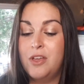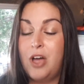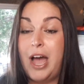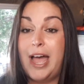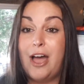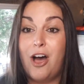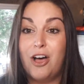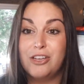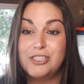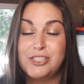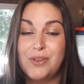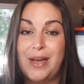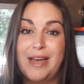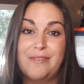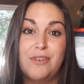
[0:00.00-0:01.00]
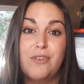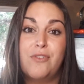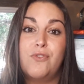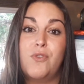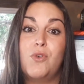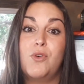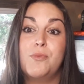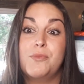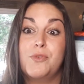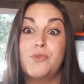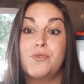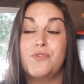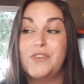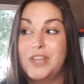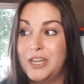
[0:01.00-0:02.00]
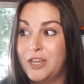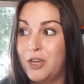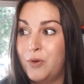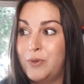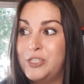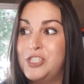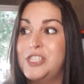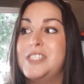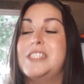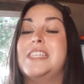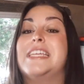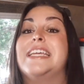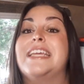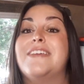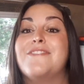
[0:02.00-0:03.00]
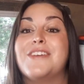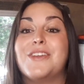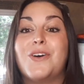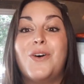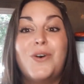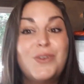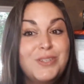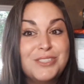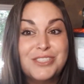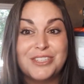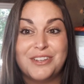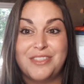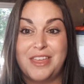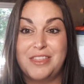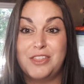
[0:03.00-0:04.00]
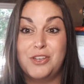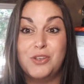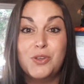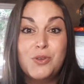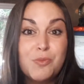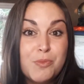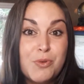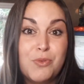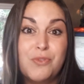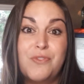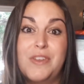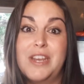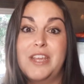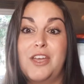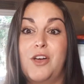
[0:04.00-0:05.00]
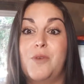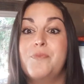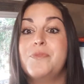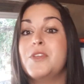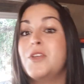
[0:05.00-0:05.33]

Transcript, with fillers: I also have a full moon video, which is even older than the new moon video,